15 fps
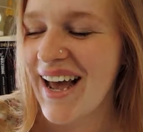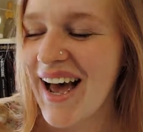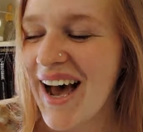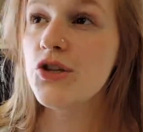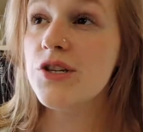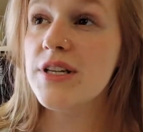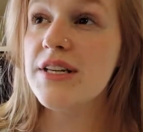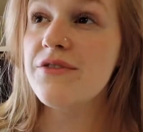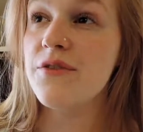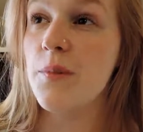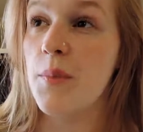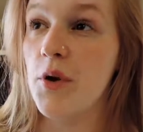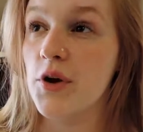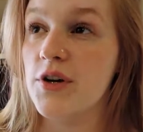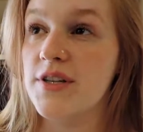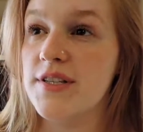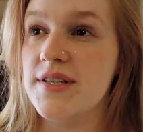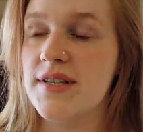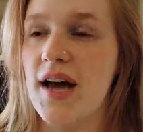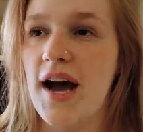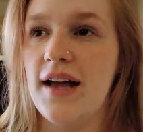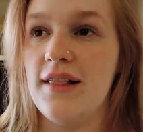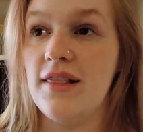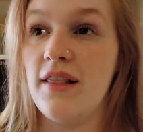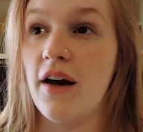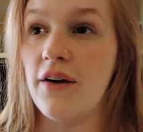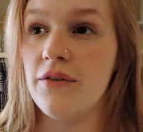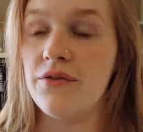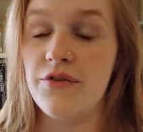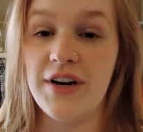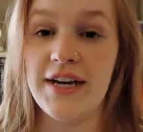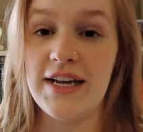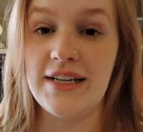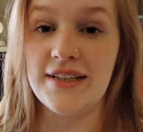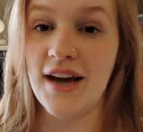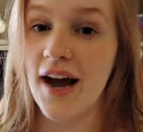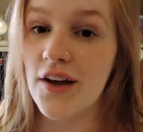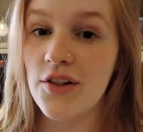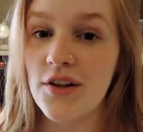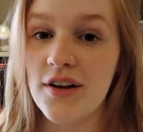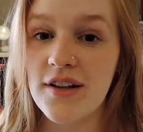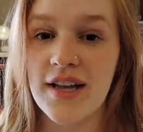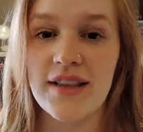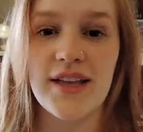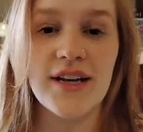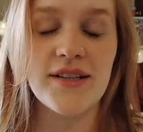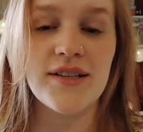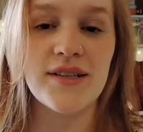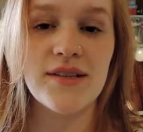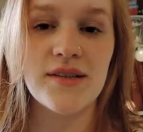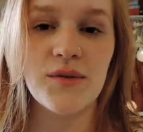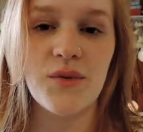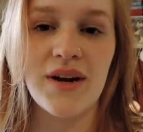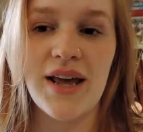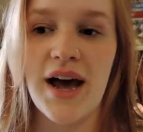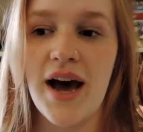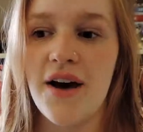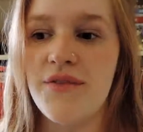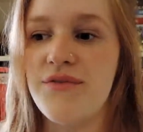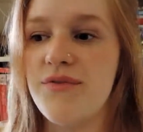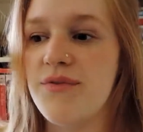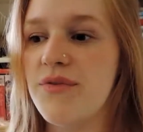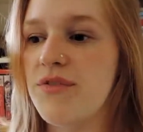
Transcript: Usually for books, I love reading dialogue, like that's when I have